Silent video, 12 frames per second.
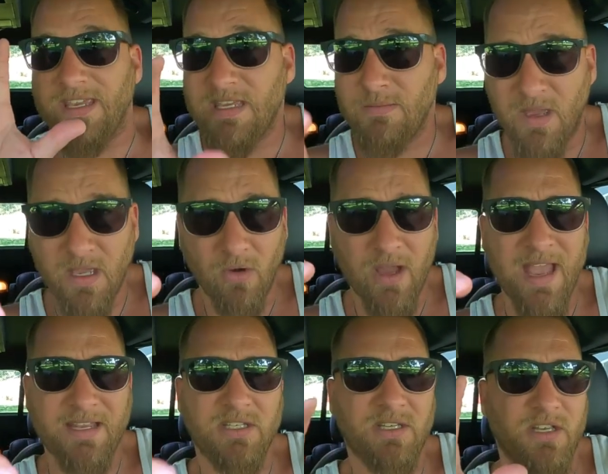email
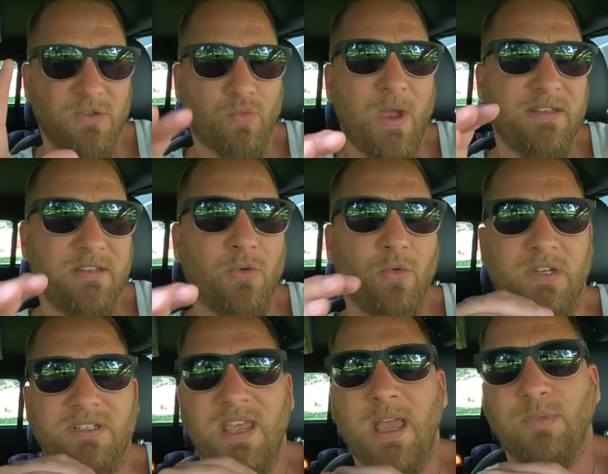access right there on
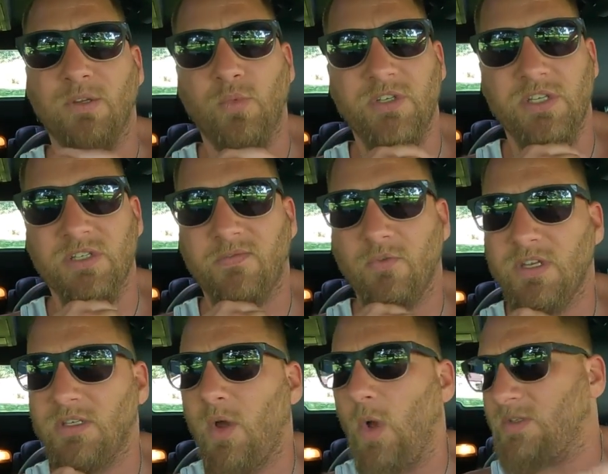the tablet, which is
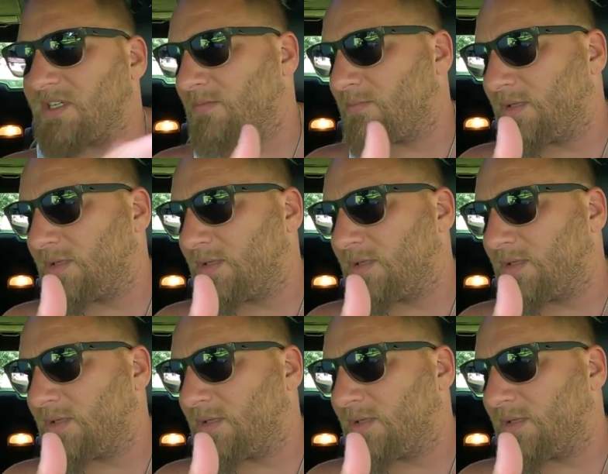freaking awesome.